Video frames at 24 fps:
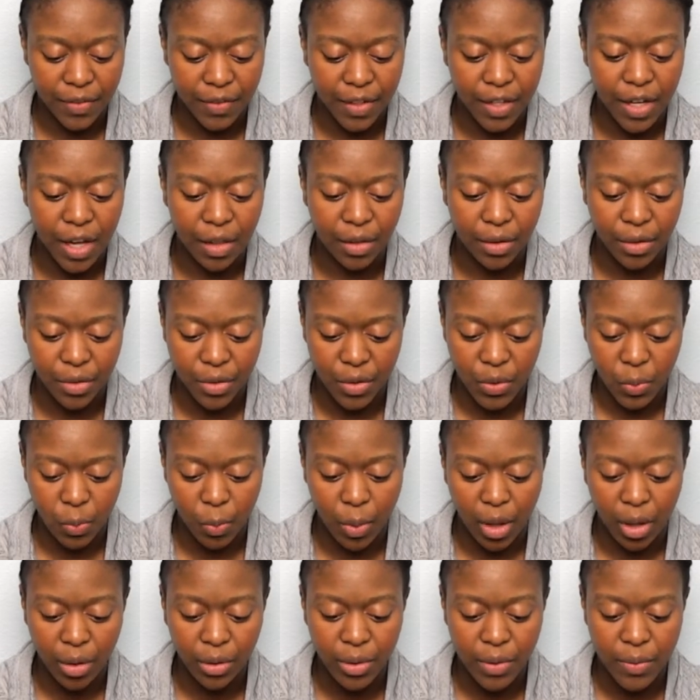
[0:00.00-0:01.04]
the colors as
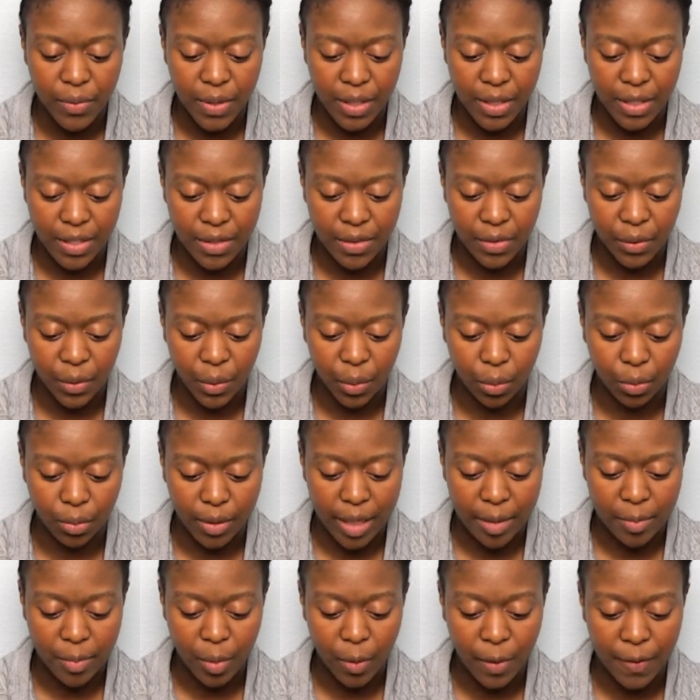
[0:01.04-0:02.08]
well, using this little
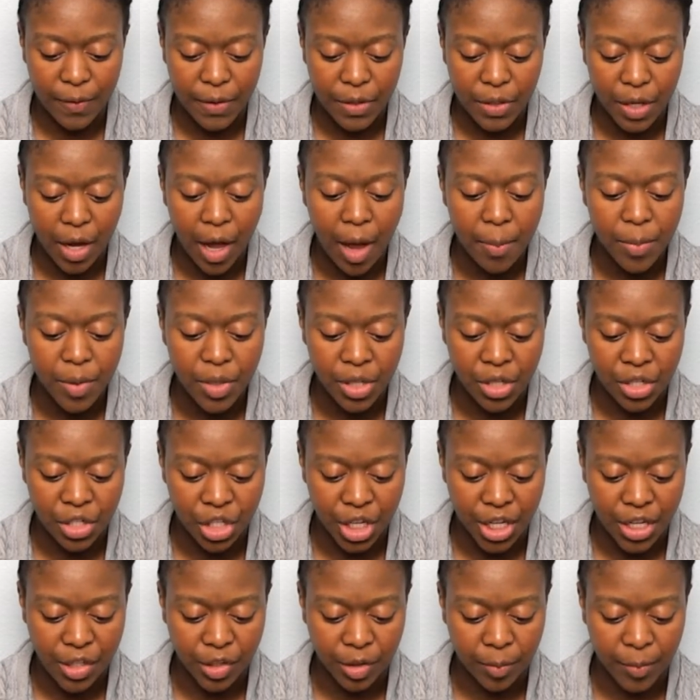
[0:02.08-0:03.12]
rainbow at the top to
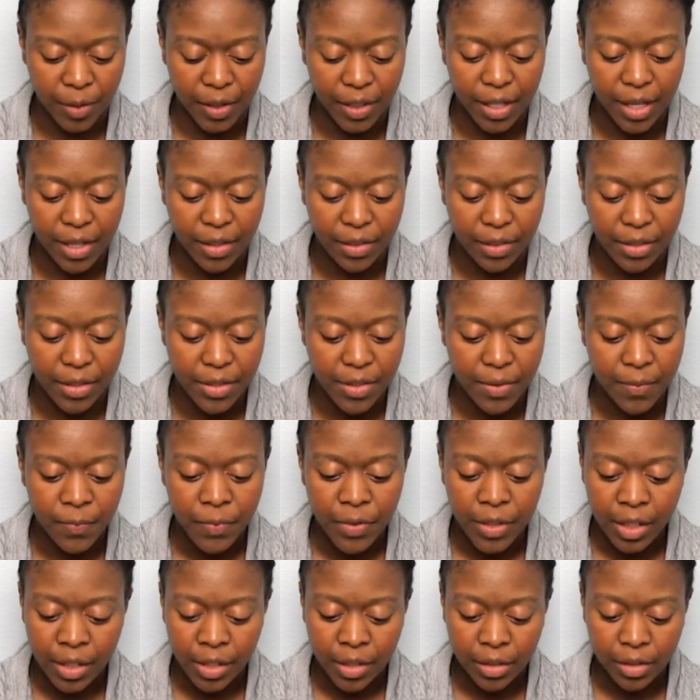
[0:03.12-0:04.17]
change up the colors.
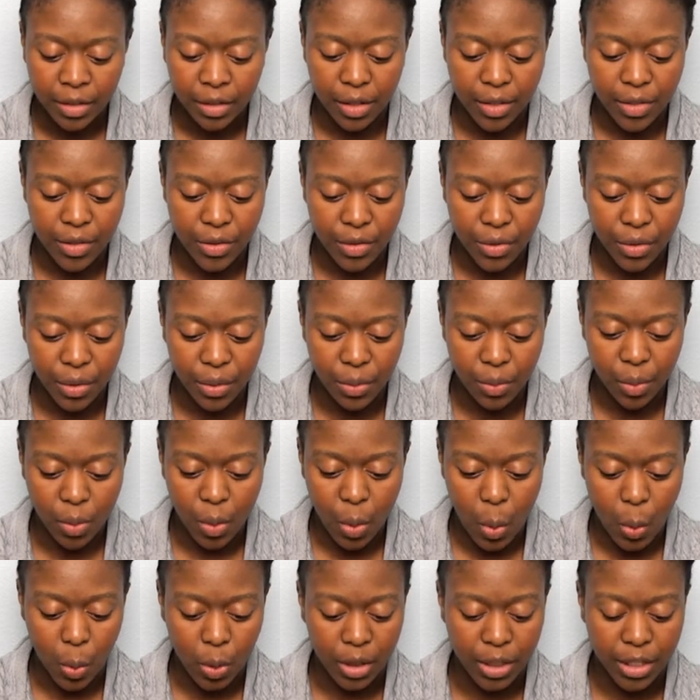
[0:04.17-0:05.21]
Let's do
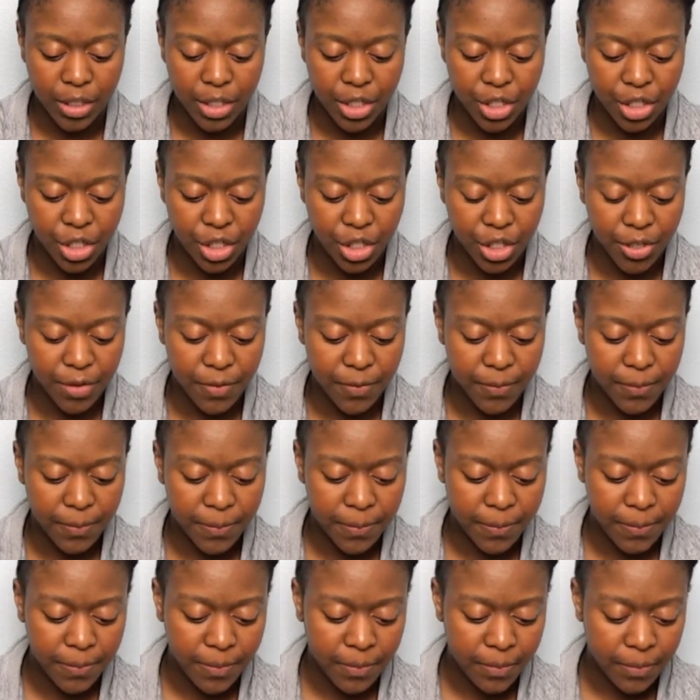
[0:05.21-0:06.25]
orange.
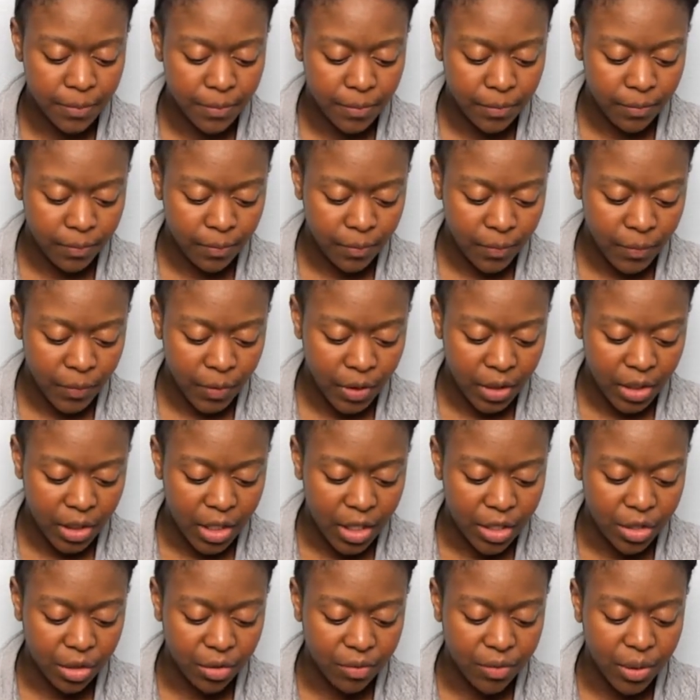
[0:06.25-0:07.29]

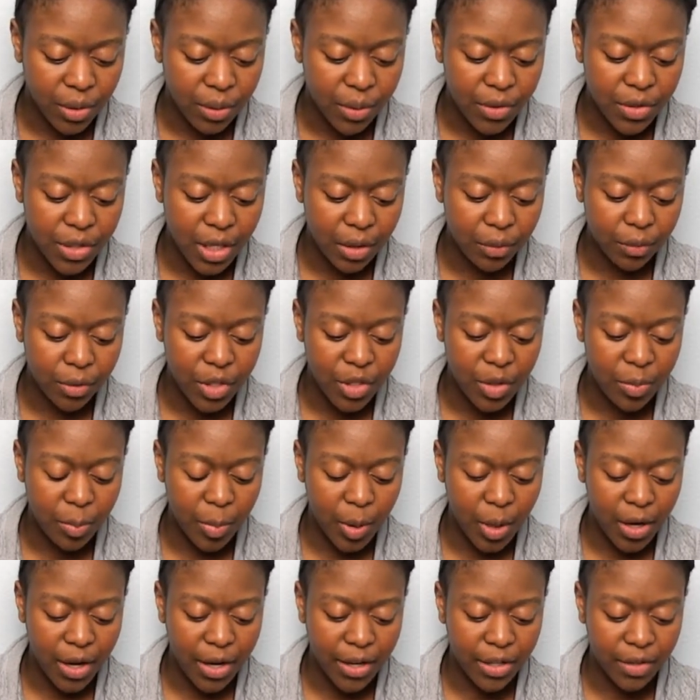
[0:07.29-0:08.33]
And your viewers can
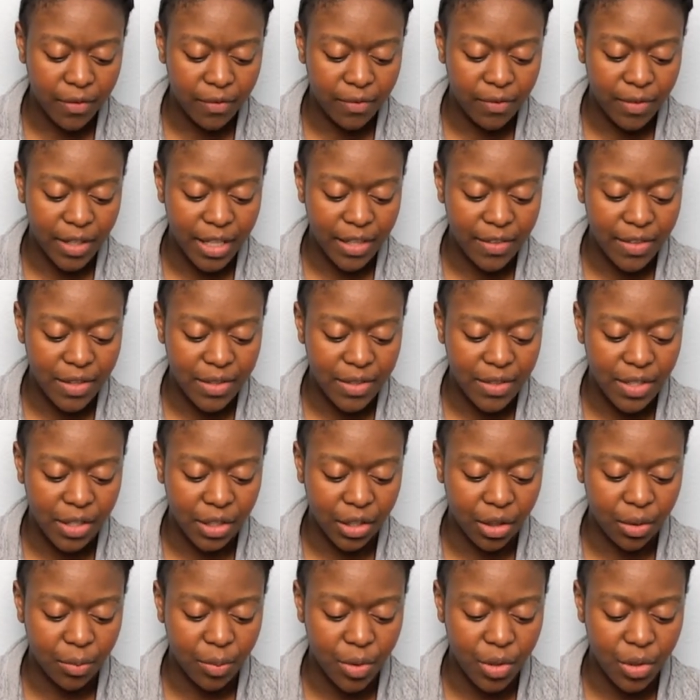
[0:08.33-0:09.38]
respond via the
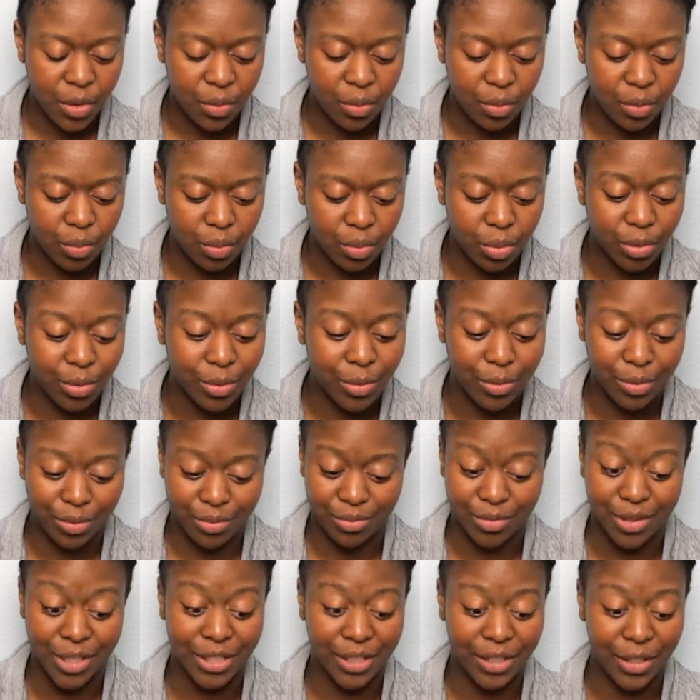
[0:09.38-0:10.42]
sticker, which is
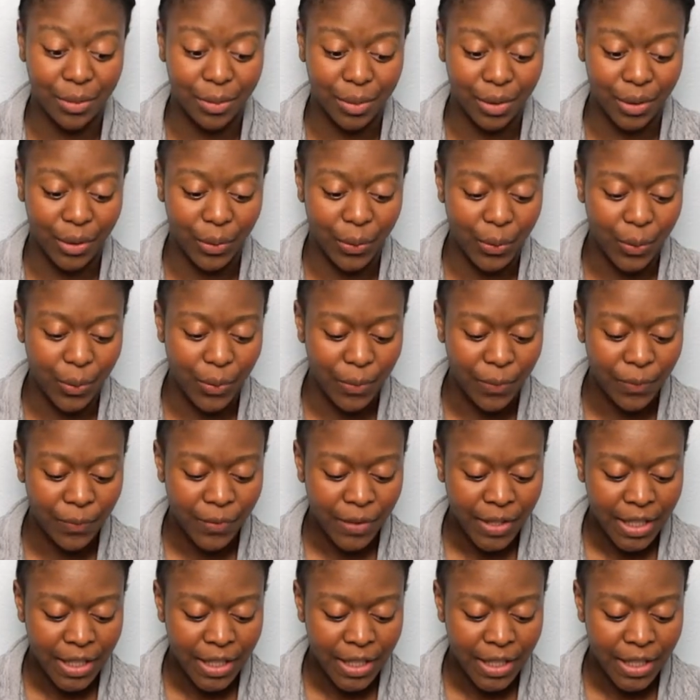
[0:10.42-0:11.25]
really, really cool.